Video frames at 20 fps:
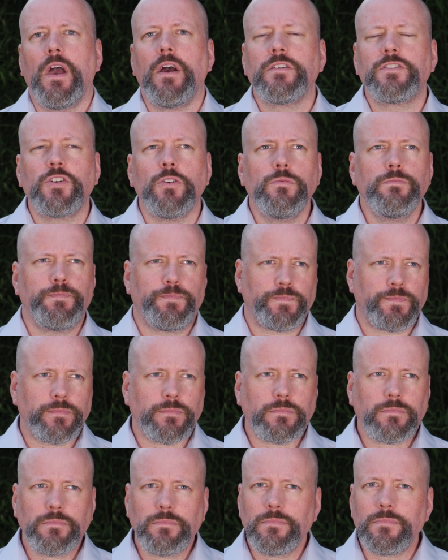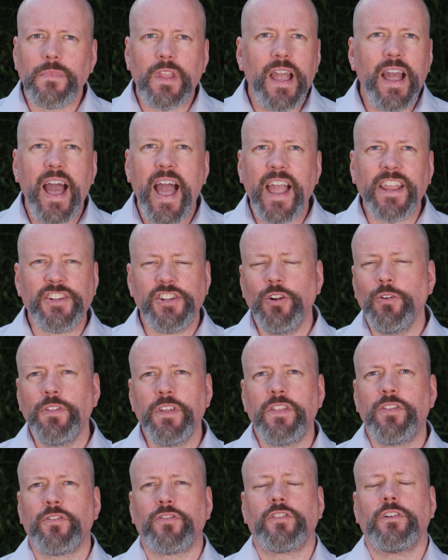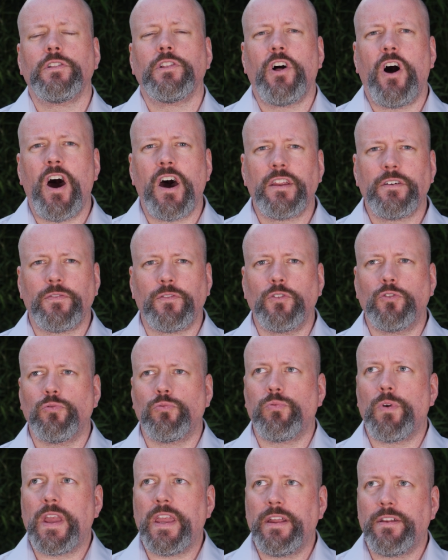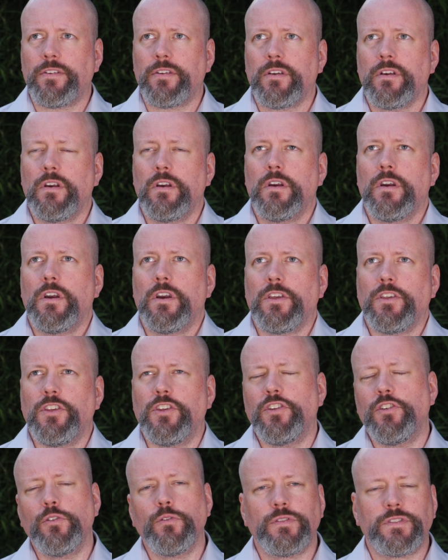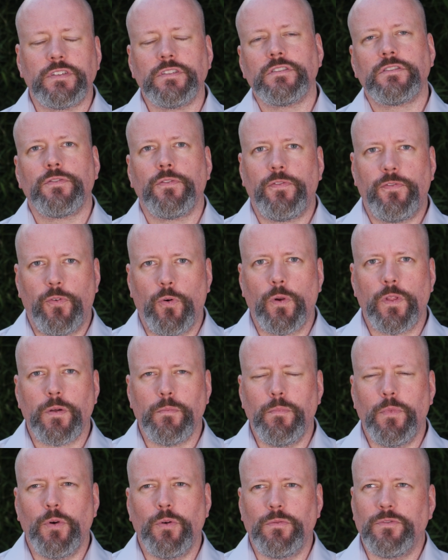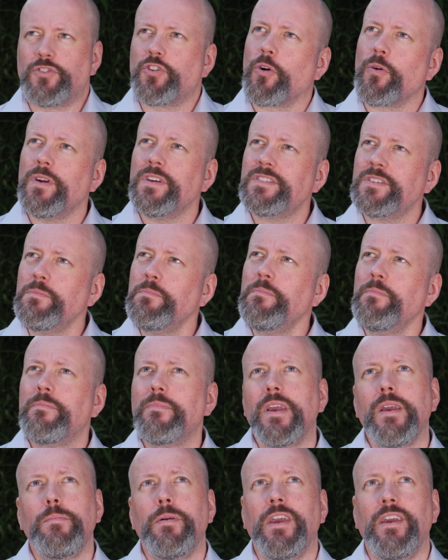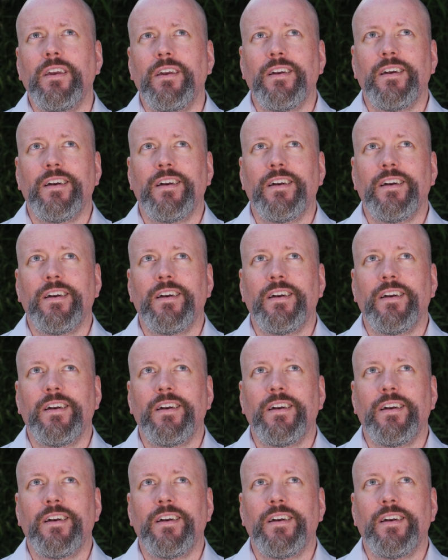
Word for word: So I actually don't think there's a lot of great uses for the moon. Tourism, maybe?